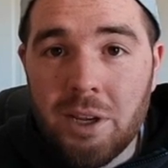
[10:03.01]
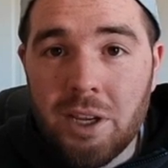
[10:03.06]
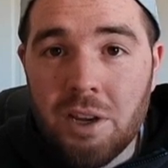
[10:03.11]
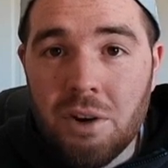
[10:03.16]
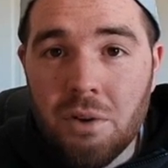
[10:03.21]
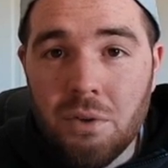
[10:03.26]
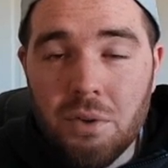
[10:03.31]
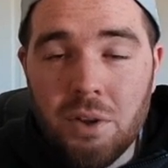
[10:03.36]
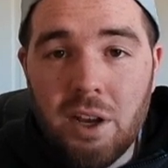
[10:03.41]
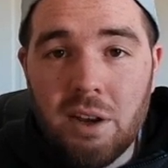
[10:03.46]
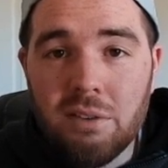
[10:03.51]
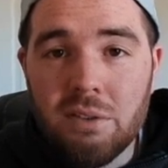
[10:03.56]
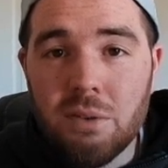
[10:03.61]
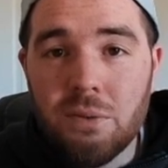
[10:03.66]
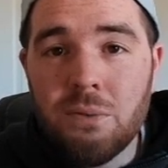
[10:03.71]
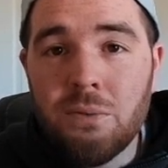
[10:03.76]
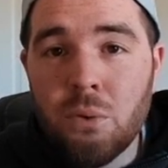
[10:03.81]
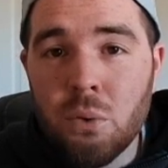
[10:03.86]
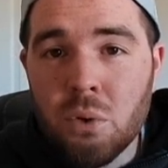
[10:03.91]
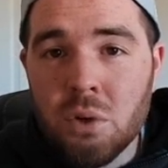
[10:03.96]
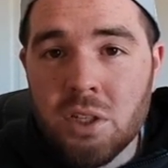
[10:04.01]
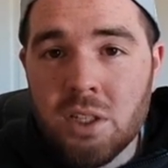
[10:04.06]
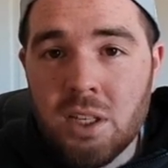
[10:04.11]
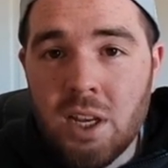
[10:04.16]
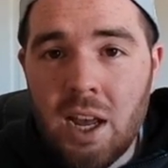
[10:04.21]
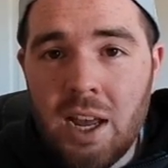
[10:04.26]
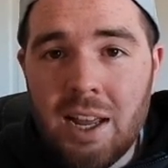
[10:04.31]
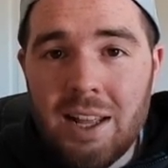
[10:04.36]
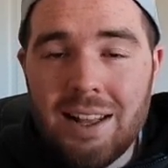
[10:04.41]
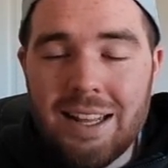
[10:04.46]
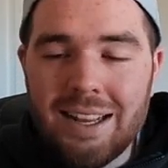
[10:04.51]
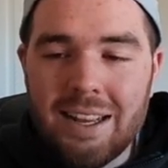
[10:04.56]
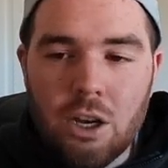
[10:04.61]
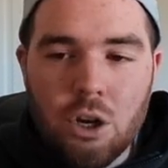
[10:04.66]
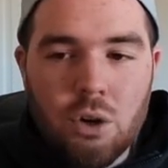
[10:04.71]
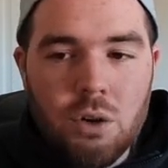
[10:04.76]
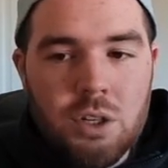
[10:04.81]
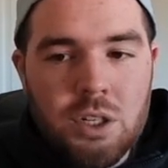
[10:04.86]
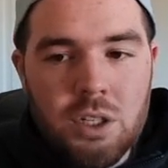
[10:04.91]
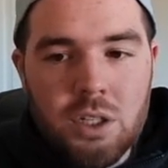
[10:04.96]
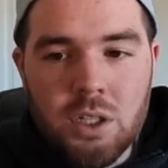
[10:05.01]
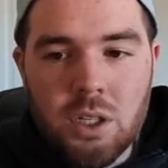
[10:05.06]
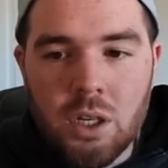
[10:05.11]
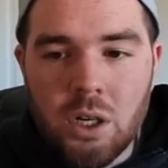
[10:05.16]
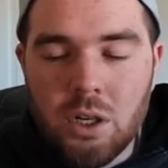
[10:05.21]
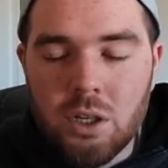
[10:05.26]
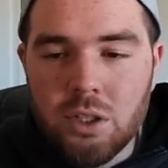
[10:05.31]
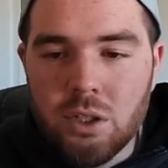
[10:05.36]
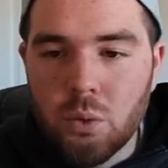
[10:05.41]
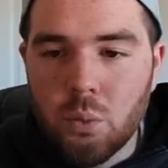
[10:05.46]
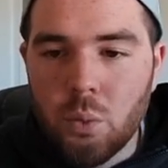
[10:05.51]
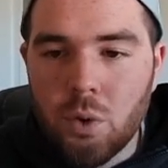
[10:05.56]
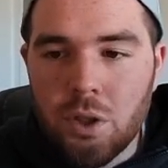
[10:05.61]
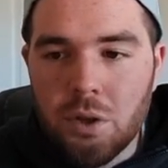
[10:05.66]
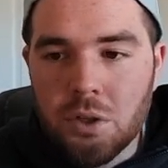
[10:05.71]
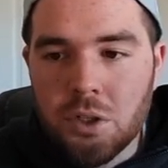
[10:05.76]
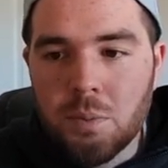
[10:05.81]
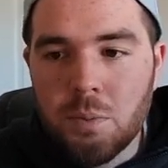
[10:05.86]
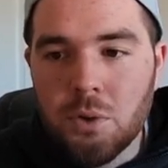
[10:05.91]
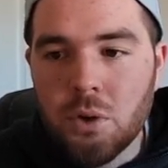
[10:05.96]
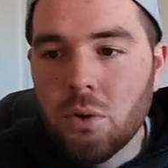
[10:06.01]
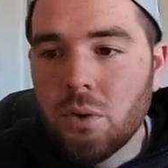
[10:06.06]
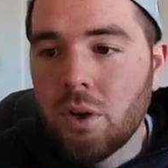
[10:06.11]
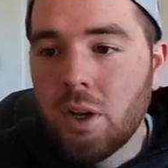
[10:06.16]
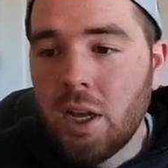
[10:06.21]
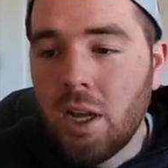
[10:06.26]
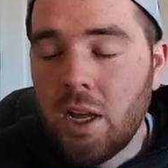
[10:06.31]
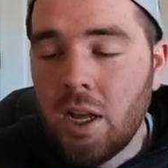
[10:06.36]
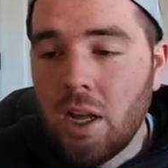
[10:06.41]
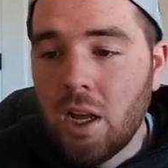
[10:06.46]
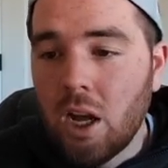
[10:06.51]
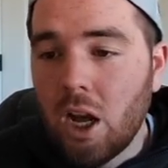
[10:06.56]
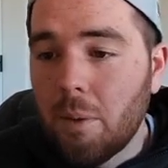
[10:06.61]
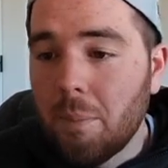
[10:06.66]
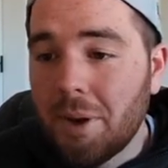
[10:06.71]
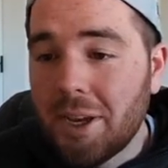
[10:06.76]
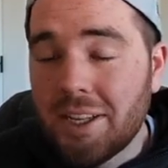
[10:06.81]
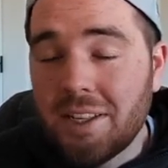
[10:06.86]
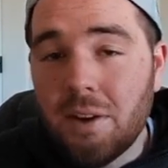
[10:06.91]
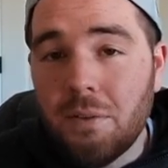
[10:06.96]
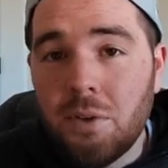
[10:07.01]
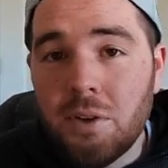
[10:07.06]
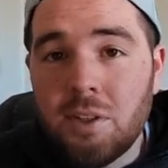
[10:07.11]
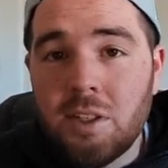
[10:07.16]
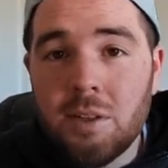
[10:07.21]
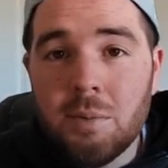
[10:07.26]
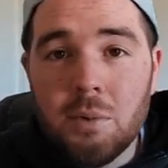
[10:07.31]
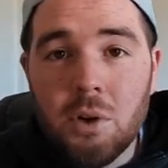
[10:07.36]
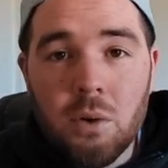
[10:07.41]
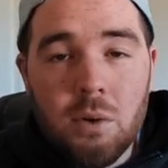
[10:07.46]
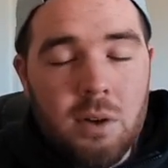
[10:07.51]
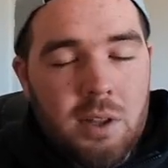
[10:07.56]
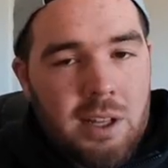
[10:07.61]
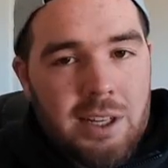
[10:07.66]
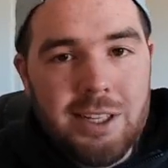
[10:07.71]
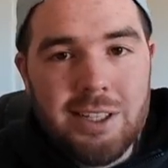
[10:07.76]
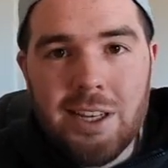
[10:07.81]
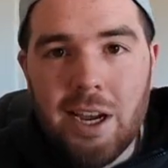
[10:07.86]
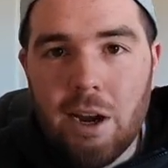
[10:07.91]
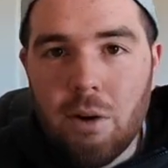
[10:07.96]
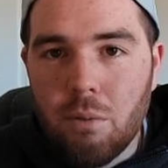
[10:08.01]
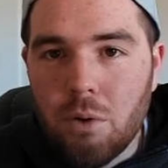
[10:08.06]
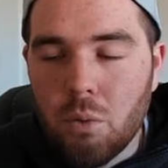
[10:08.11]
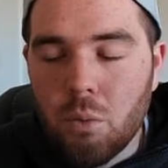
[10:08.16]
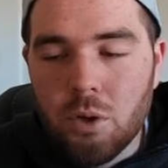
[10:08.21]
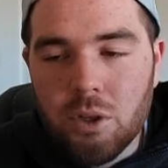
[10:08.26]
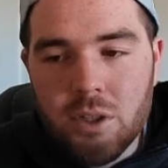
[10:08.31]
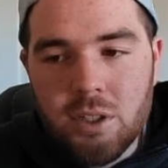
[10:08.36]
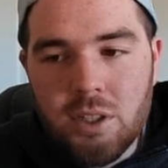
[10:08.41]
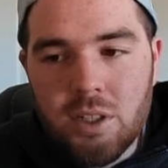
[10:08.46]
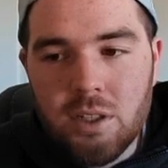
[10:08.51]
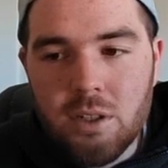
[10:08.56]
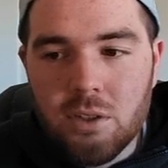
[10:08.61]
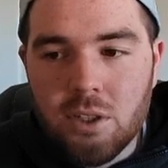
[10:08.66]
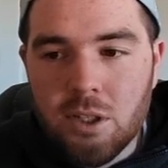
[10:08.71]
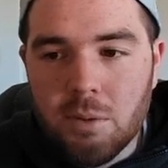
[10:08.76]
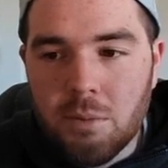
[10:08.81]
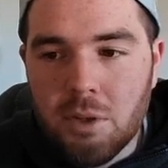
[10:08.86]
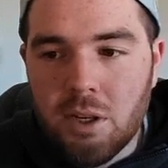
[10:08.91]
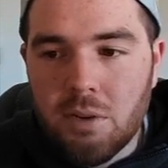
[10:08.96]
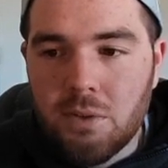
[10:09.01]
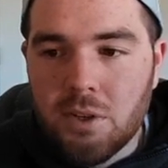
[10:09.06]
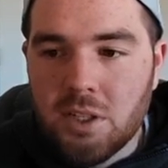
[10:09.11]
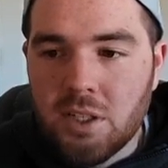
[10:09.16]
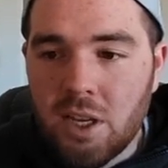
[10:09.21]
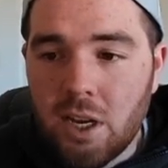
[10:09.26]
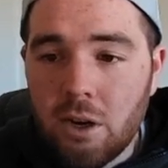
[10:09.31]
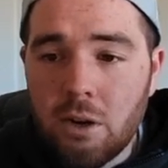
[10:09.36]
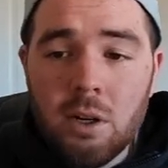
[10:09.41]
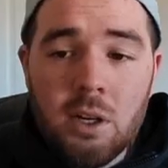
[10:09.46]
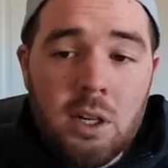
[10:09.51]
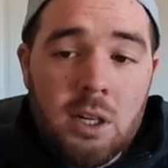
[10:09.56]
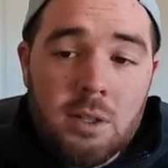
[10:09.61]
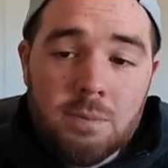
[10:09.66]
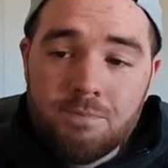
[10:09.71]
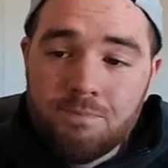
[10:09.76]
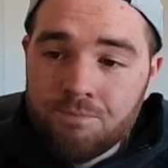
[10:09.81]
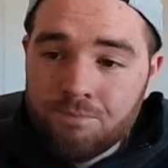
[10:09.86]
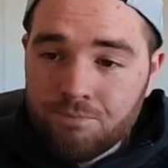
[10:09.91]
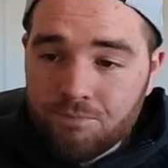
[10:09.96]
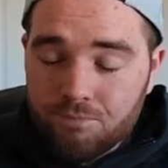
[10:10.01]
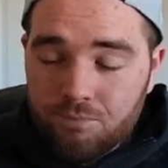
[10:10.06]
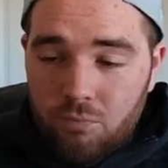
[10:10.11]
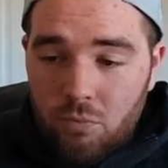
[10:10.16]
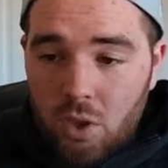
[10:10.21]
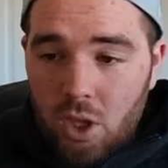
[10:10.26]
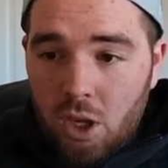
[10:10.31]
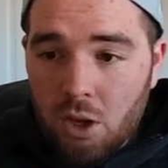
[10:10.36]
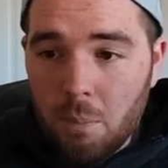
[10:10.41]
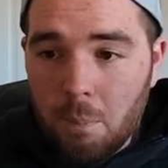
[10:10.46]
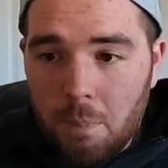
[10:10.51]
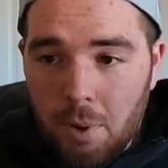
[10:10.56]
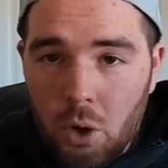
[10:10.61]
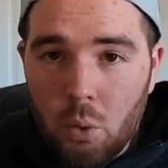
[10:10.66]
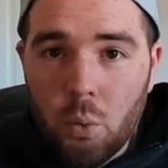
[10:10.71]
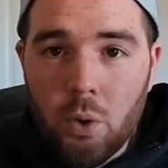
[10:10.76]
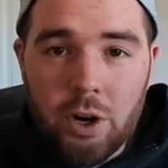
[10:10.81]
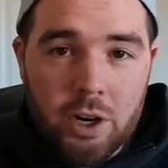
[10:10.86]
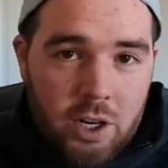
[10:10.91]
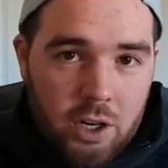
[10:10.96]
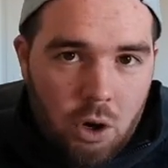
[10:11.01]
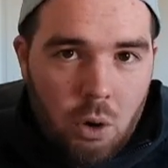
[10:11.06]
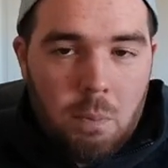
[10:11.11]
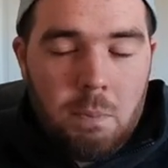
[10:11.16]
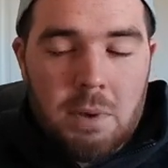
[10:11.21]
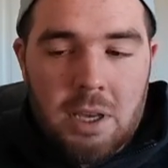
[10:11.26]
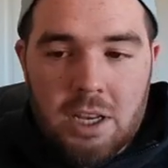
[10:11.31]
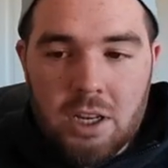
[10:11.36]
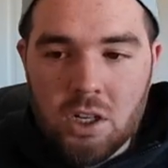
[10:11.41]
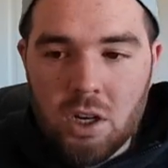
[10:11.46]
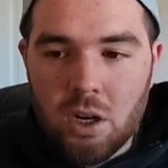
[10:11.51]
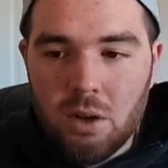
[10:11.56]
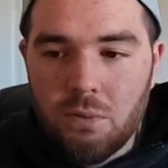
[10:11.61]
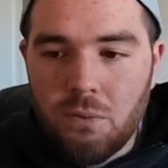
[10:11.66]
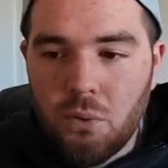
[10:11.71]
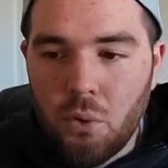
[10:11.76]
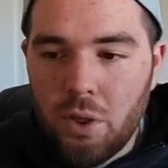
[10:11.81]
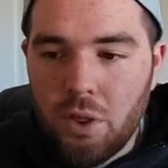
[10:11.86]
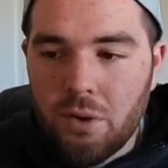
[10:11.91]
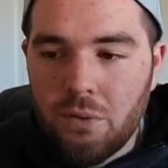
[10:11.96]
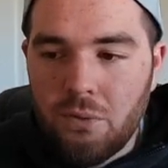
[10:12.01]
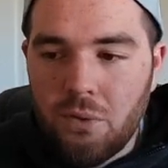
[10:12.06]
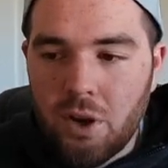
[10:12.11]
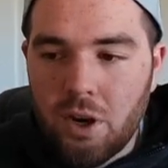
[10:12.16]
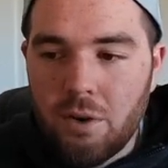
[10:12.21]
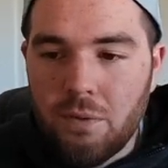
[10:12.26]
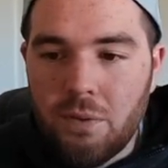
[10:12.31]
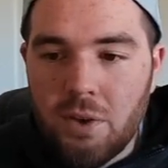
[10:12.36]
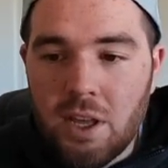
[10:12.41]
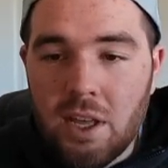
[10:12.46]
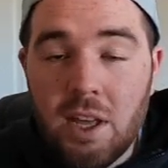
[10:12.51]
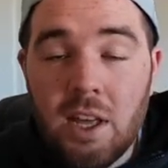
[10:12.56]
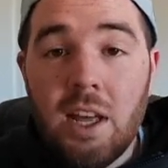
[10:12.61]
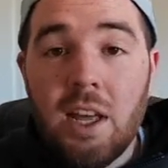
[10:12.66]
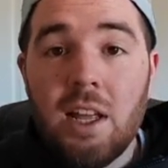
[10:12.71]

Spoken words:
You don't really have to force like a Christian Gonzalez or Witherspoon. I could definitely see him going with like a Tyree Wilson or something if he's there. But we're going to go Bijan for the fun of it.